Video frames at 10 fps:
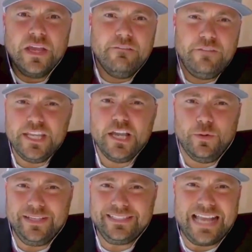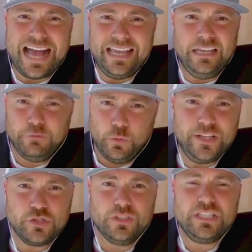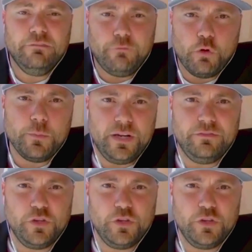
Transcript: Video is not influential. It's informative.